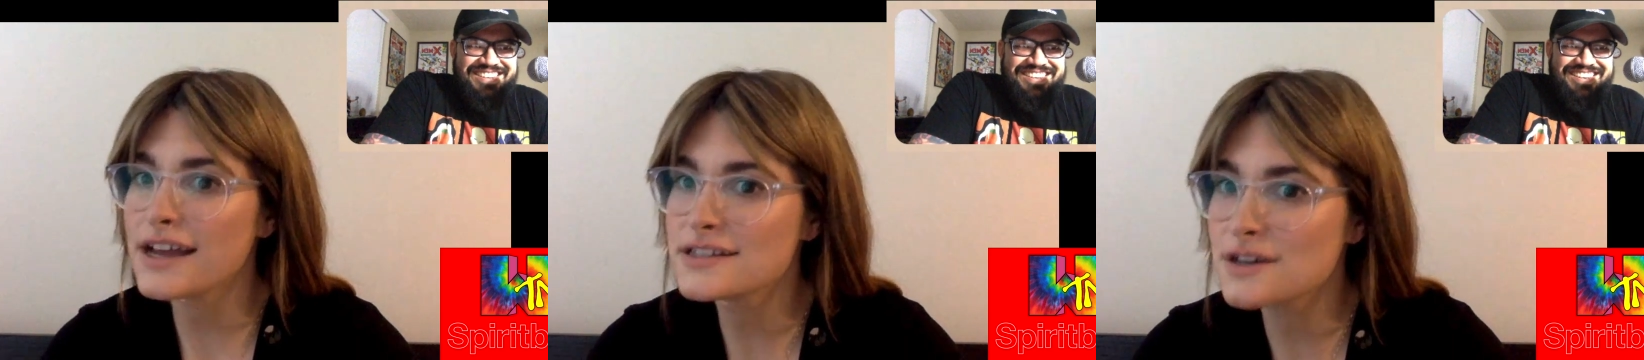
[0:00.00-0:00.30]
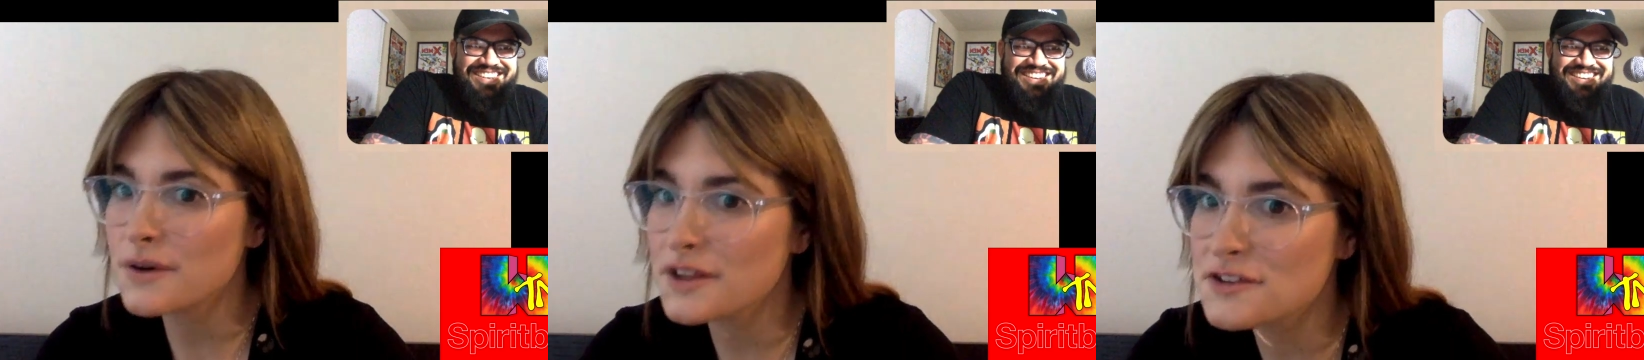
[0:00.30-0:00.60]
Speaker 1: guys
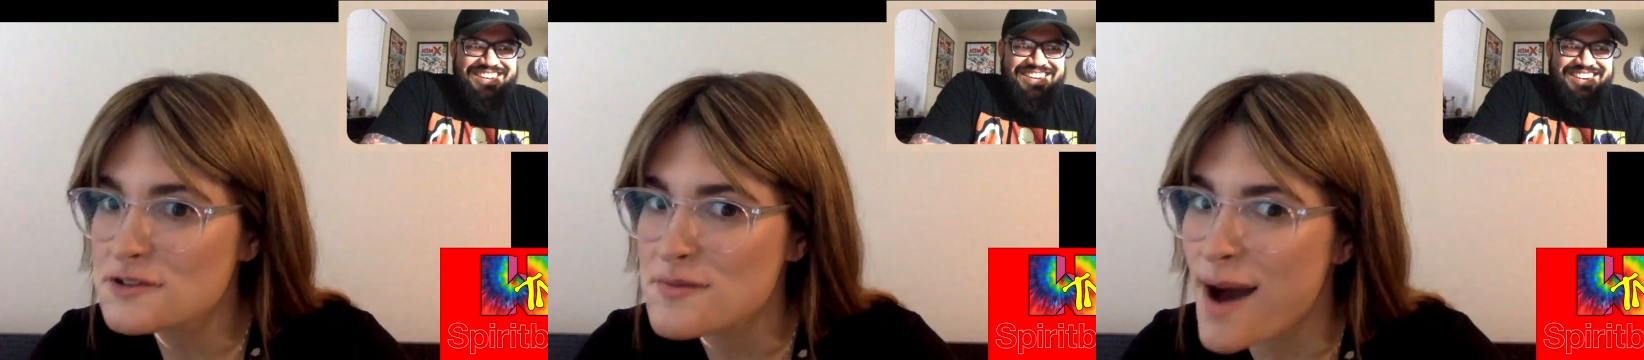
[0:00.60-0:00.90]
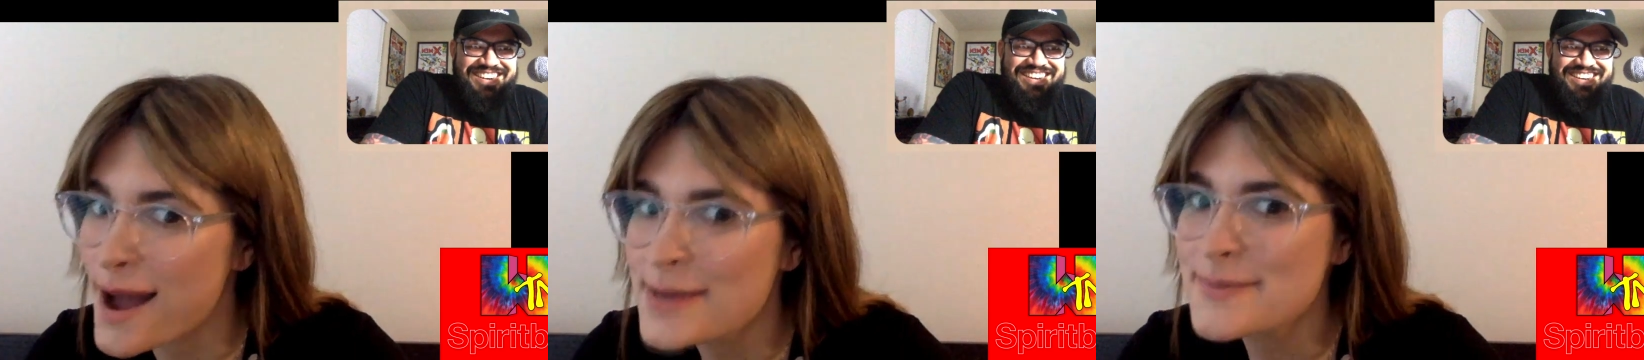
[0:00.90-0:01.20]
going to
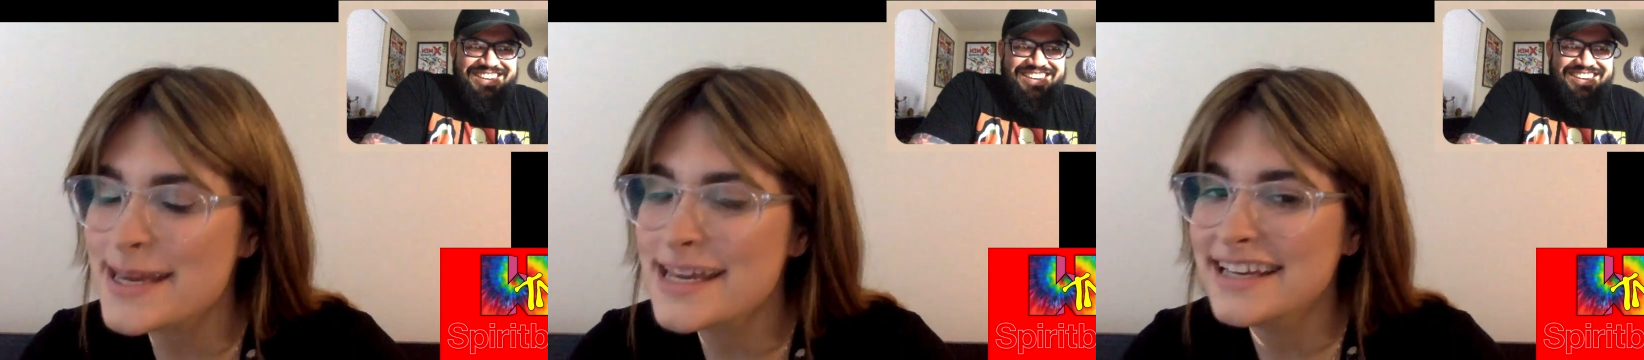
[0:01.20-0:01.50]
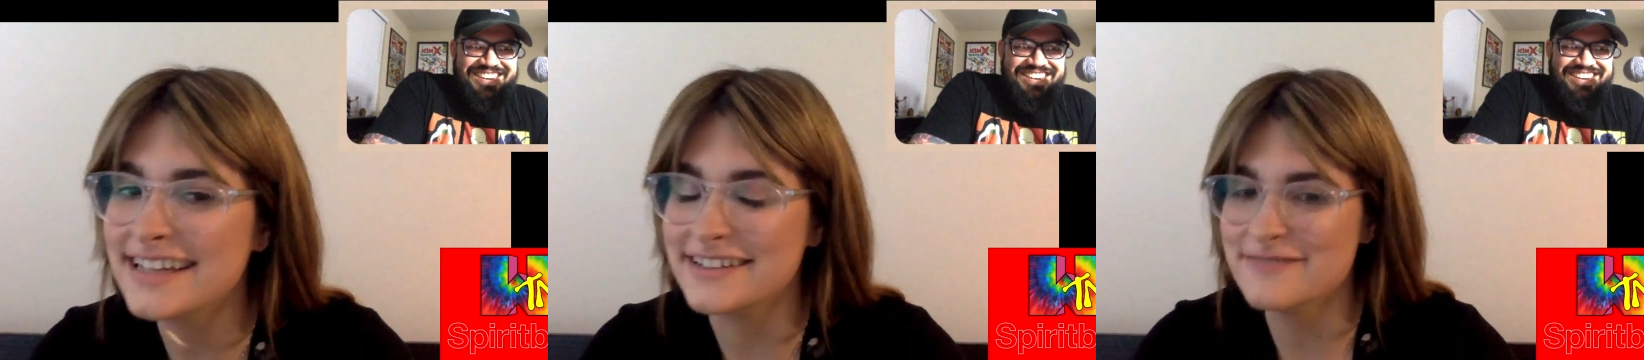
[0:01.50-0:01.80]
buy
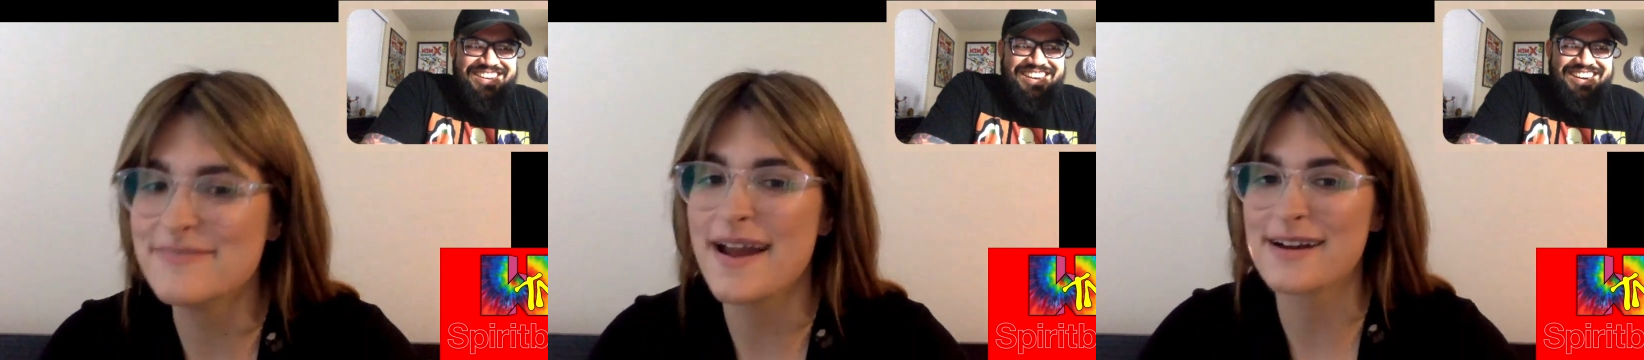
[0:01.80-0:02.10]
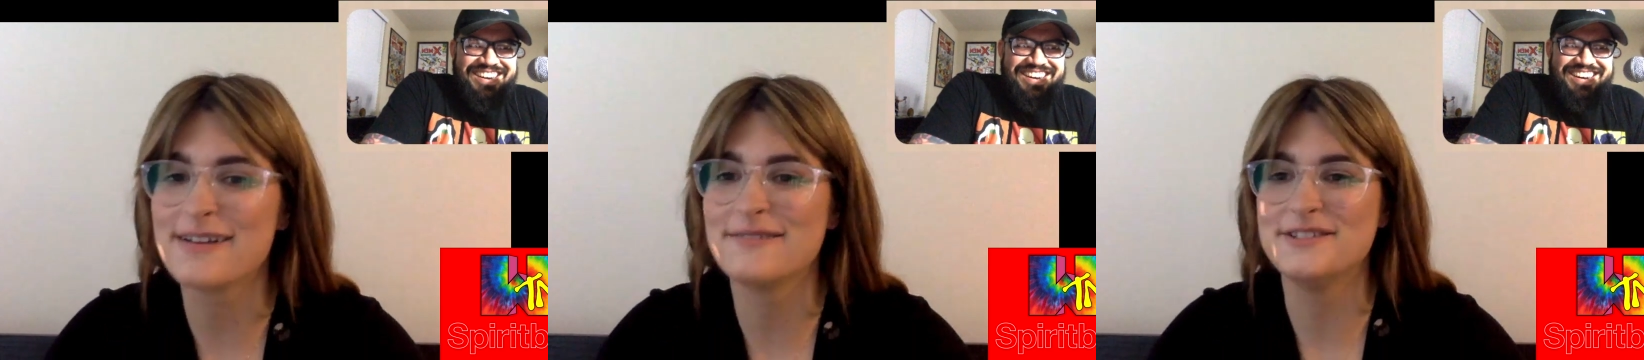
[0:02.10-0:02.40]
me a new
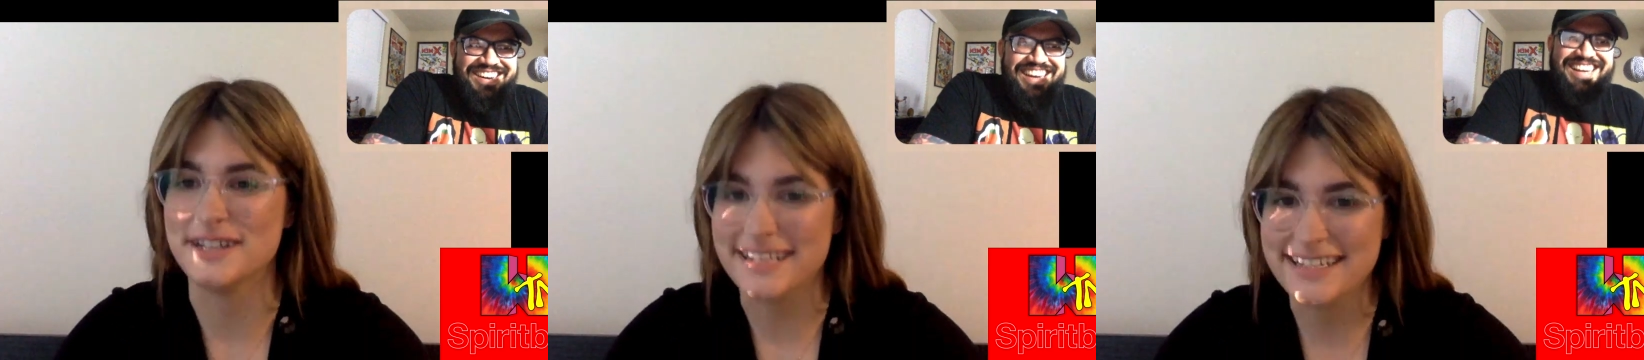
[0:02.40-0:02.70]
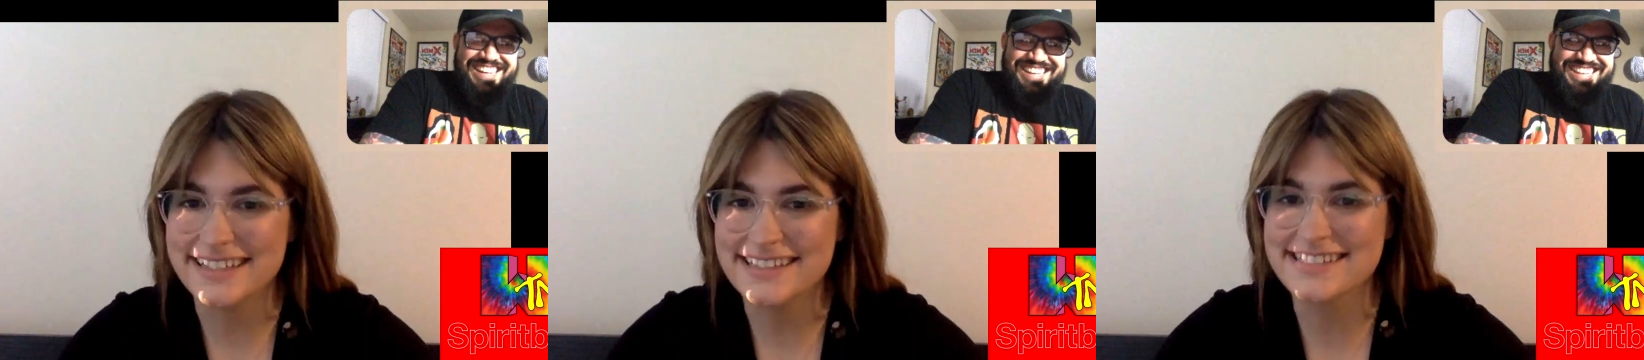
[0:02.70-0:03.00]
pair of
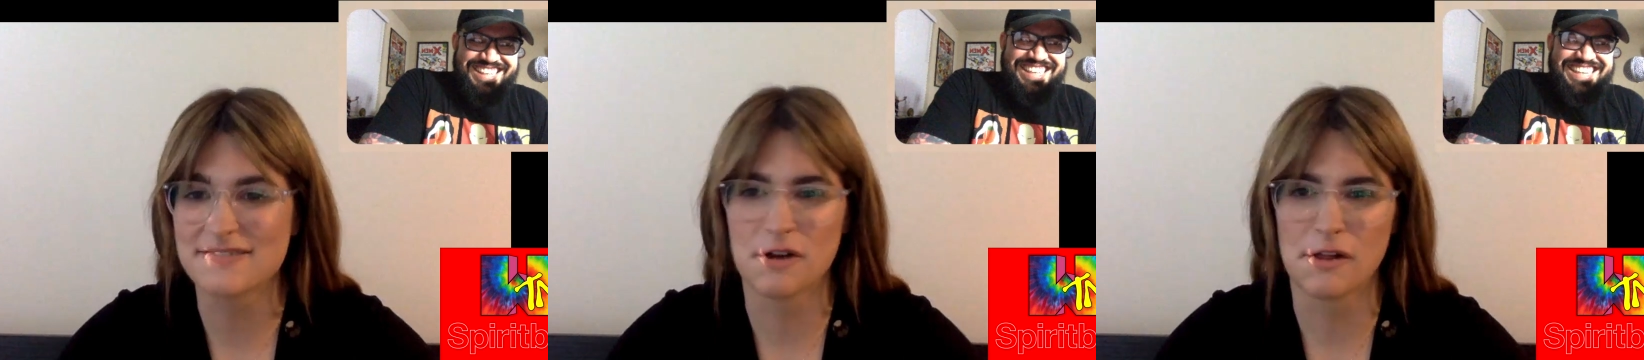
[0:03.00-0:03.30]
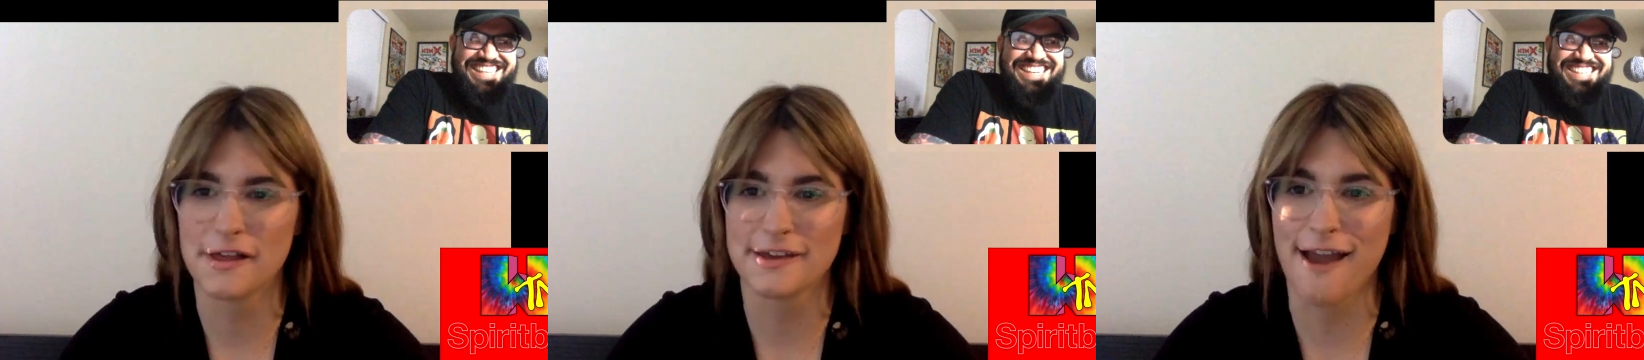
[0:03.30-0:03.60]
jeans? And we're
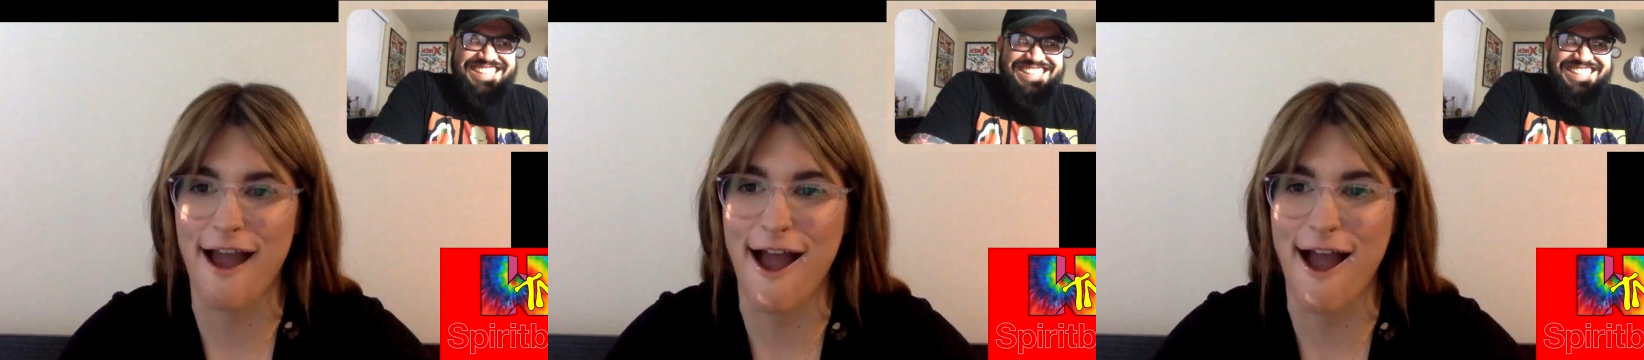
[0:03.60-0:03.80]
like,